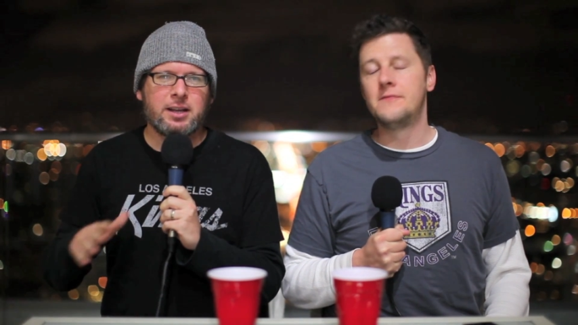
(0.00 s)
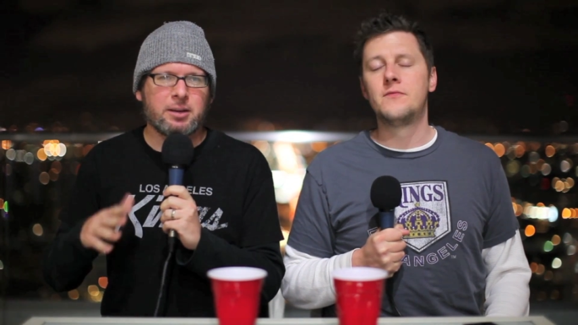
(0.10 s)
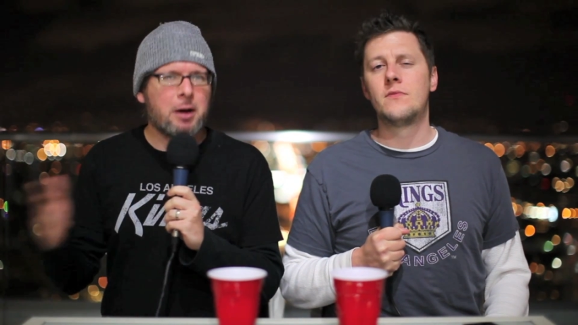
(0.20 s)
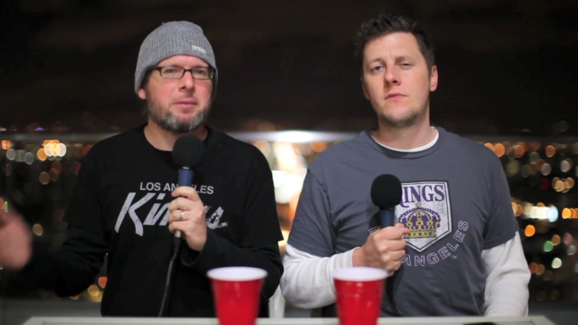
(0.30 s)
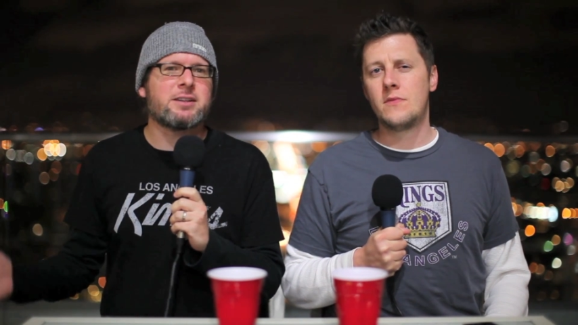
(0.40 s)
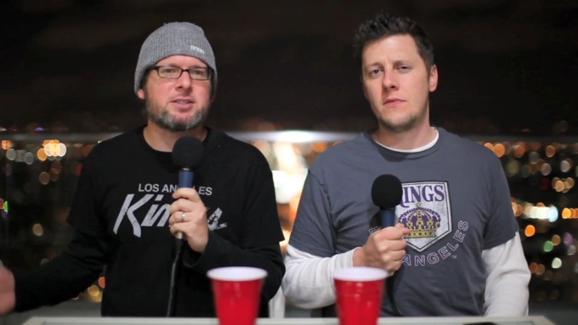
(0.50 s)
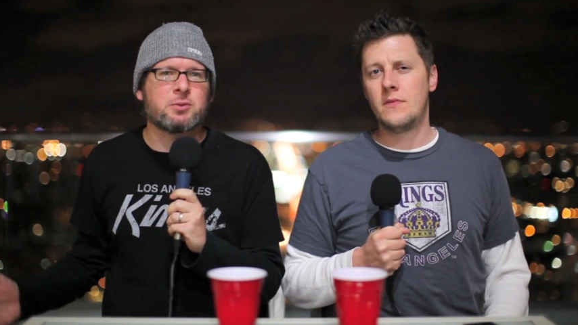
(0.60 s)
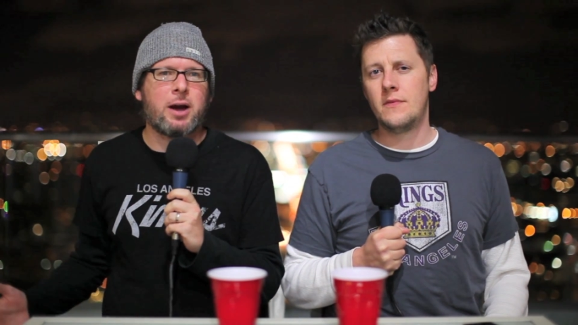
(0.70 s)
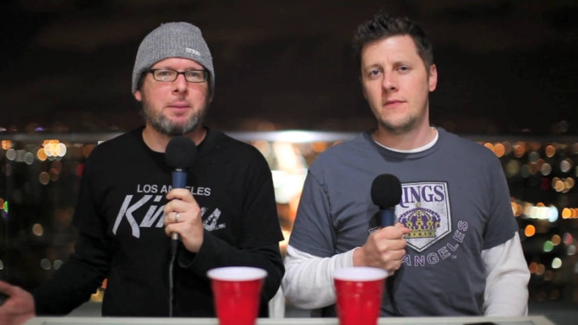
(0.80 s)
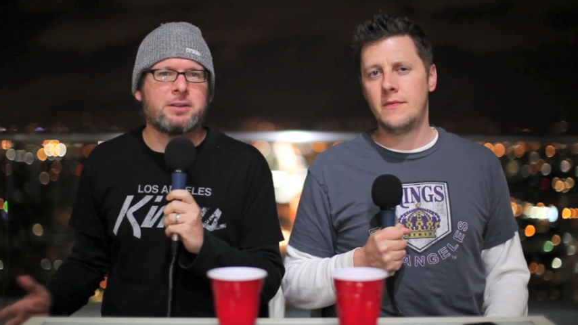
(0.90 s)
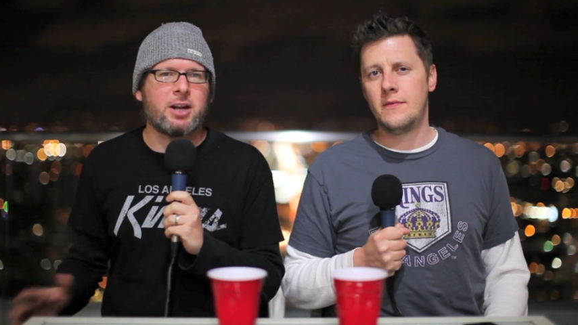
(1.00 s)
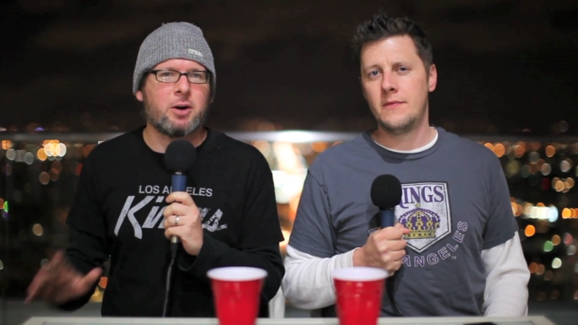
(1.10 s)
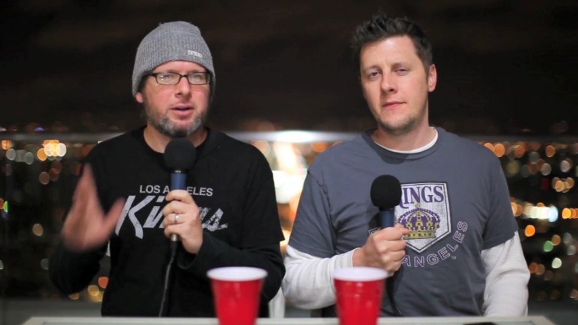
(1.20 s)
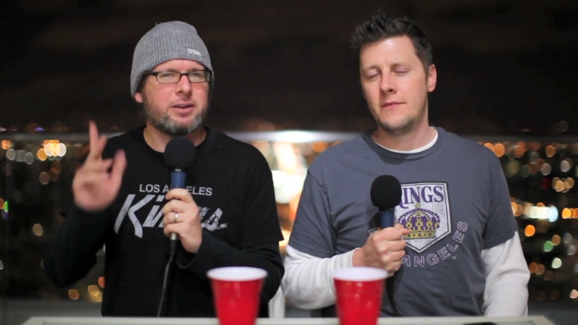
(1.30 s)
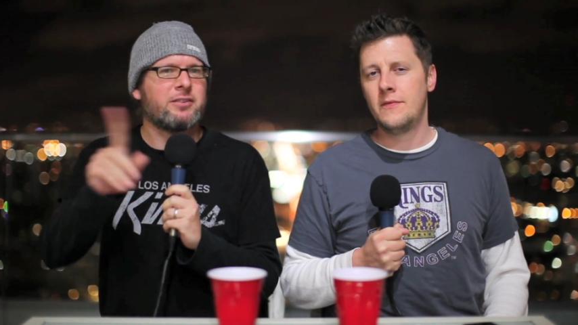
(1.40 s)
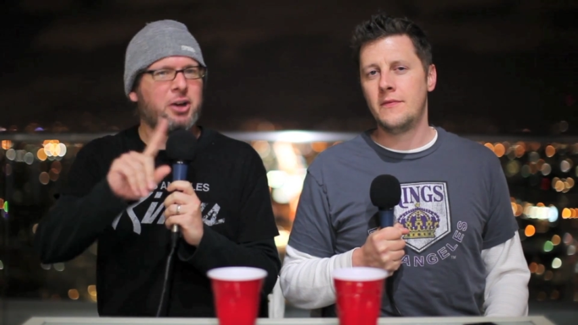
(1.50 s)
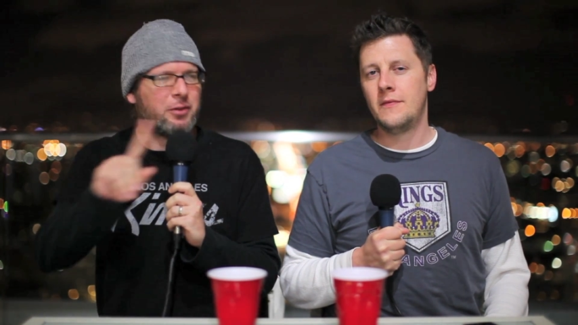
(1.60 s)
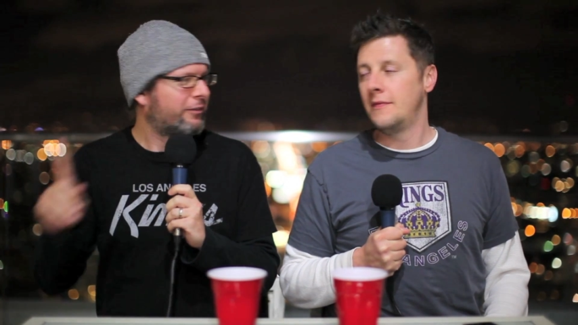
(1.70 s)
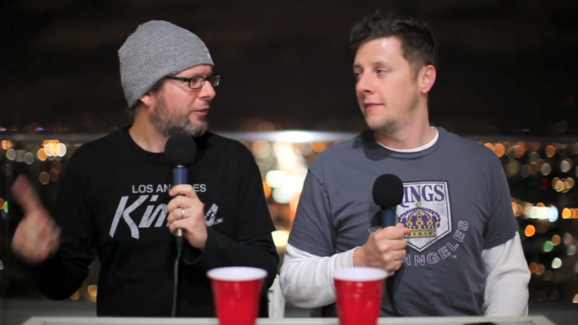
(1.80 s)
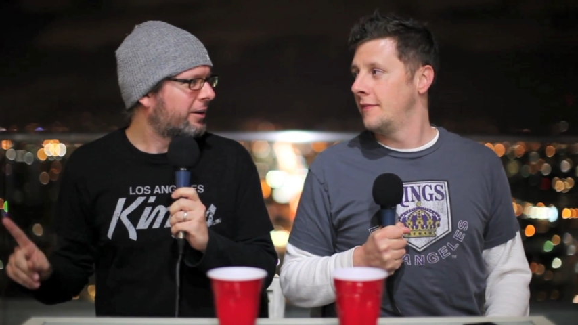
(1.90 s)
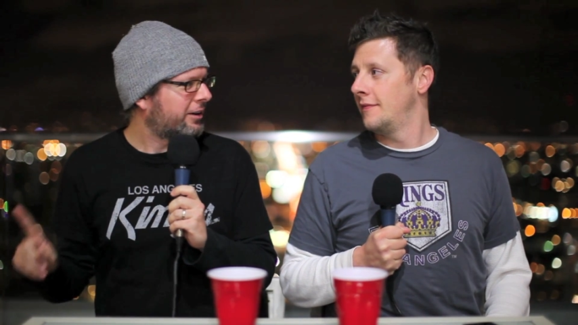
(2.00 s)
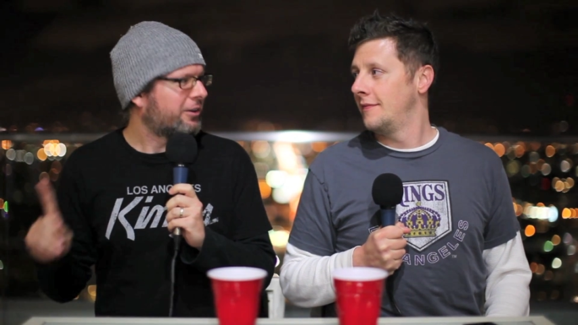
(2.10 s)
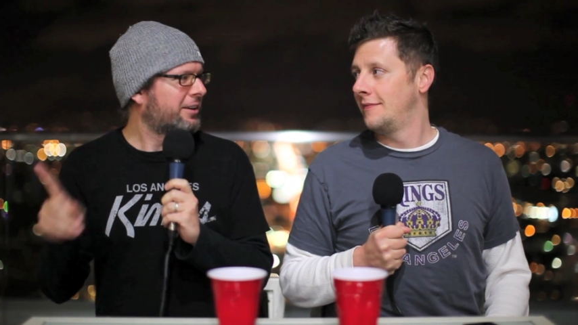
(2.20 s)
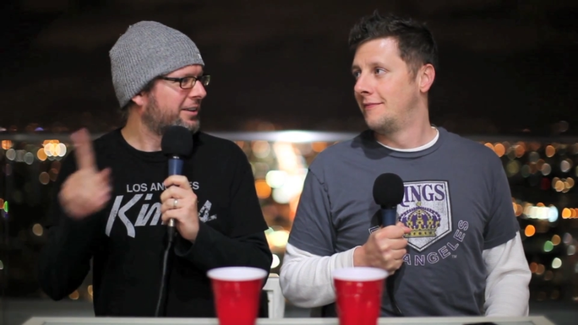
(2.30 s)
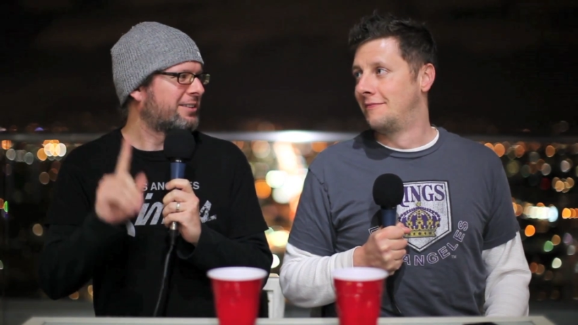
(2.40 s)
Speaker 1: They'll probably get swept. You know, we didn't even go that far here at Kings